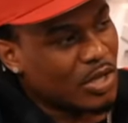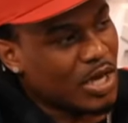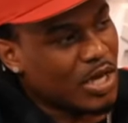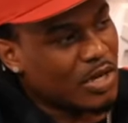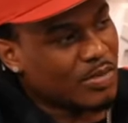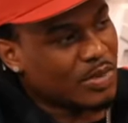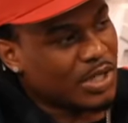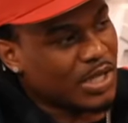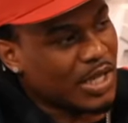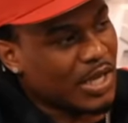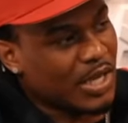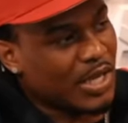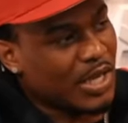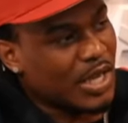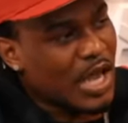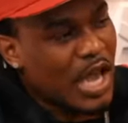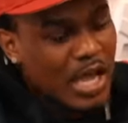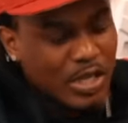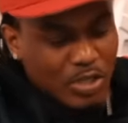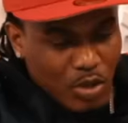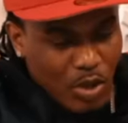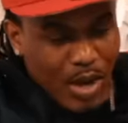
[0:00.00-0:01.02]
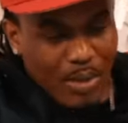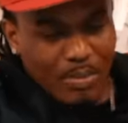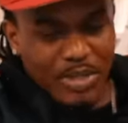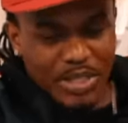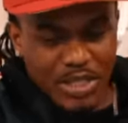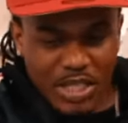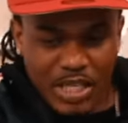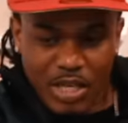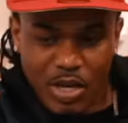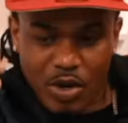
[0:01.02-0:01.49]
You know what I'm saying? So I'm
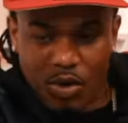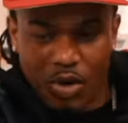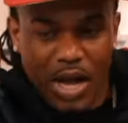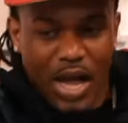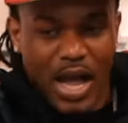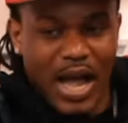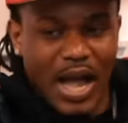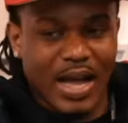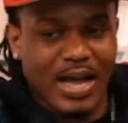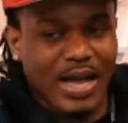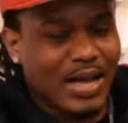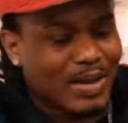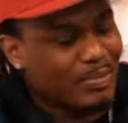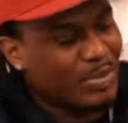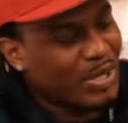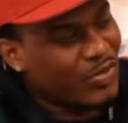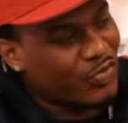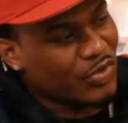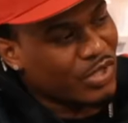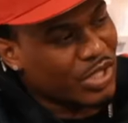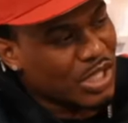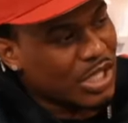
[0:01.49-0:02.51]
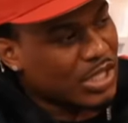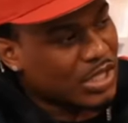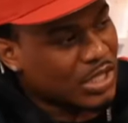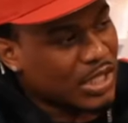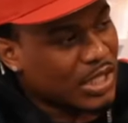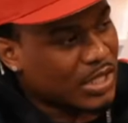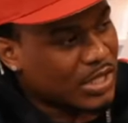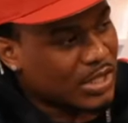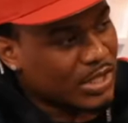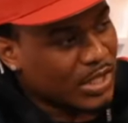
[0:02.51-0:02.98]
gonna say, yo, I got beef with
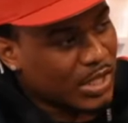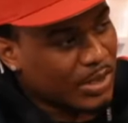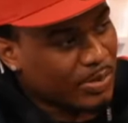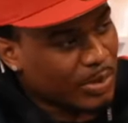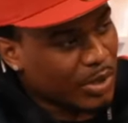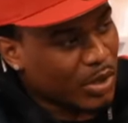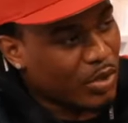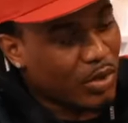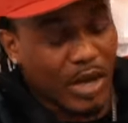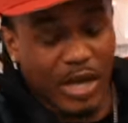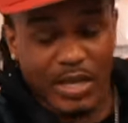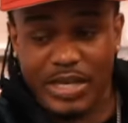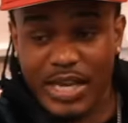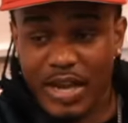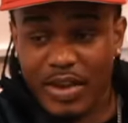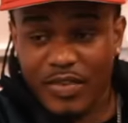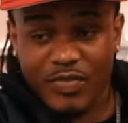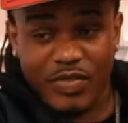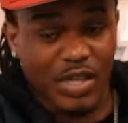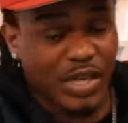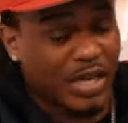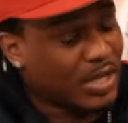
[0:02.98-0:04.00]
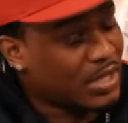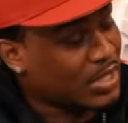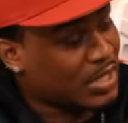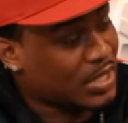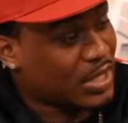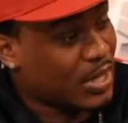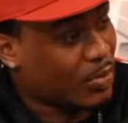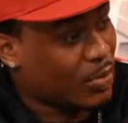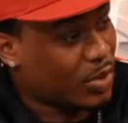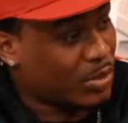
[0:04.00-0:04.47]
these niggas here, bro. Now, if the
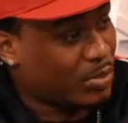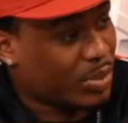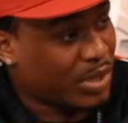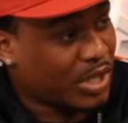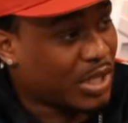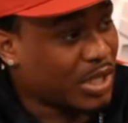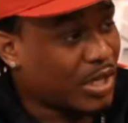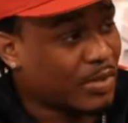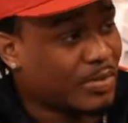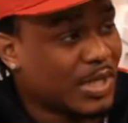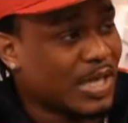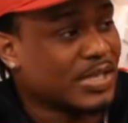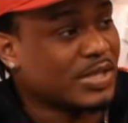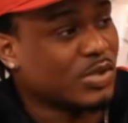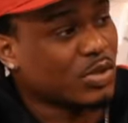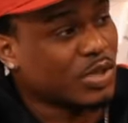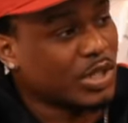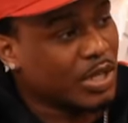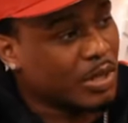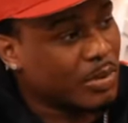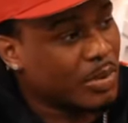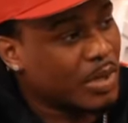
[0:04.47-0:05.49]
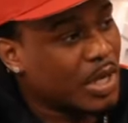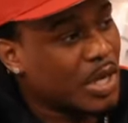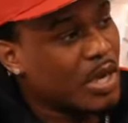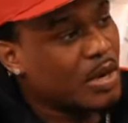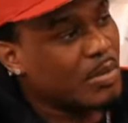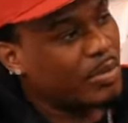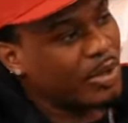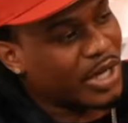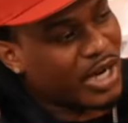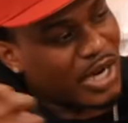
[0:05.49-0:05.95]
other set want to pick it up, that's on them.
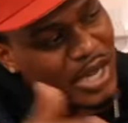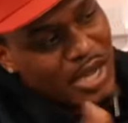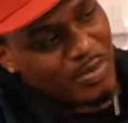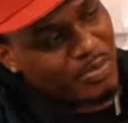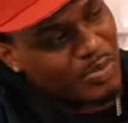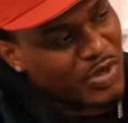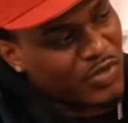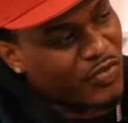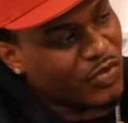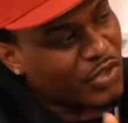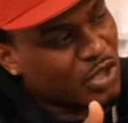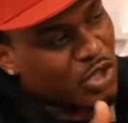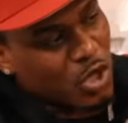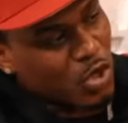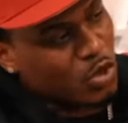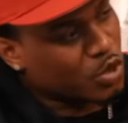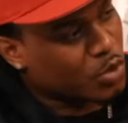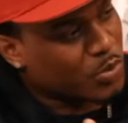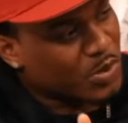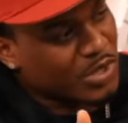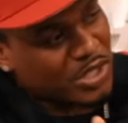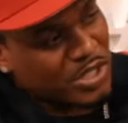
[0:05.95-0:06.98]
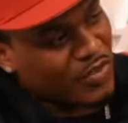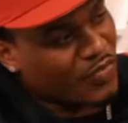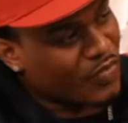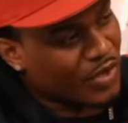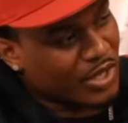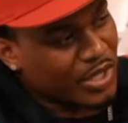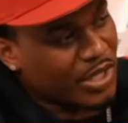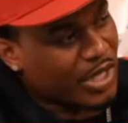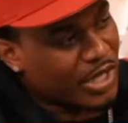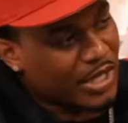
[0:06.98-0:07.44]
But I got beef with those
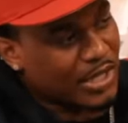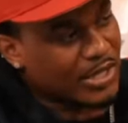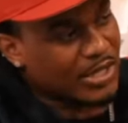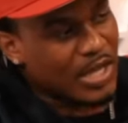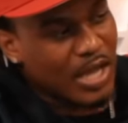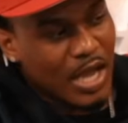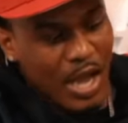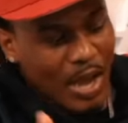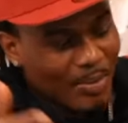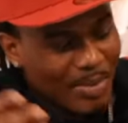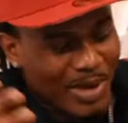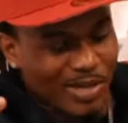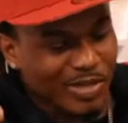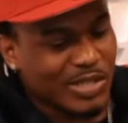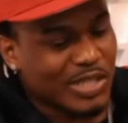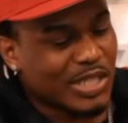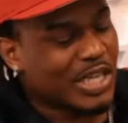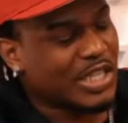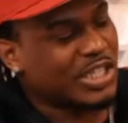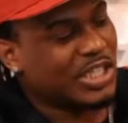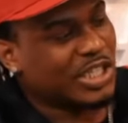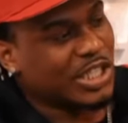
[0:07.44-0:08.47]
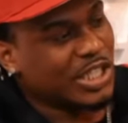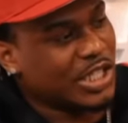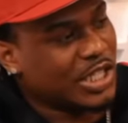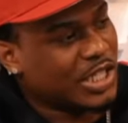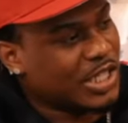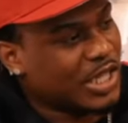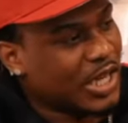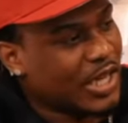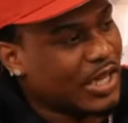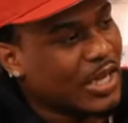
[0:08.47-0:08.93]
specific niggas. I'm not gonna say
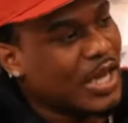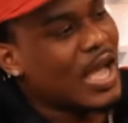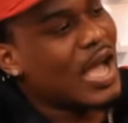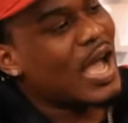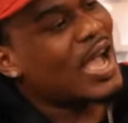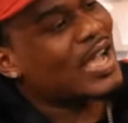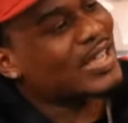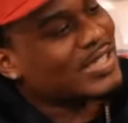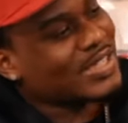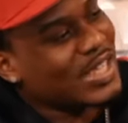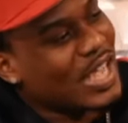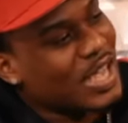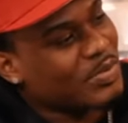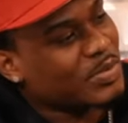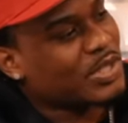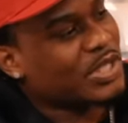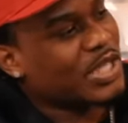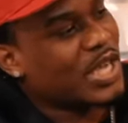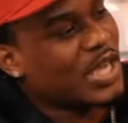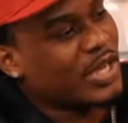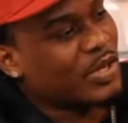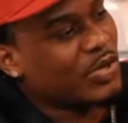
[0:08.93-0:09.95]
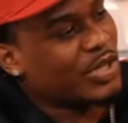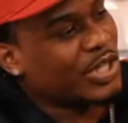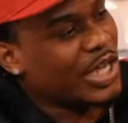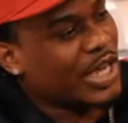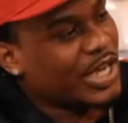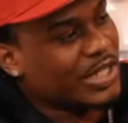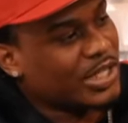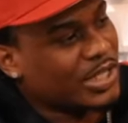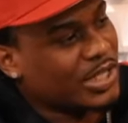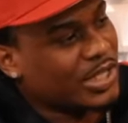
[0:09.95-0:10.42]
GDK. I stopped saying all
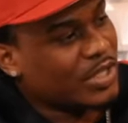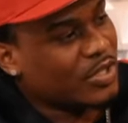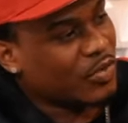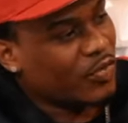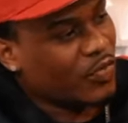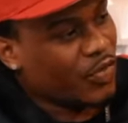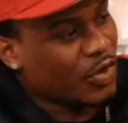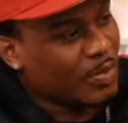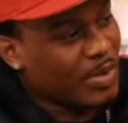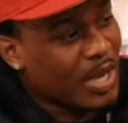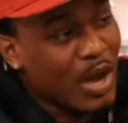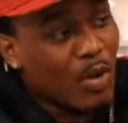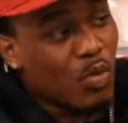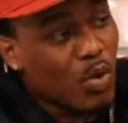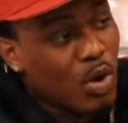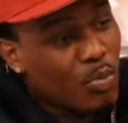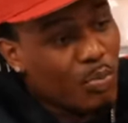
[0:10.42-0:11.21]
that shit. You feel me?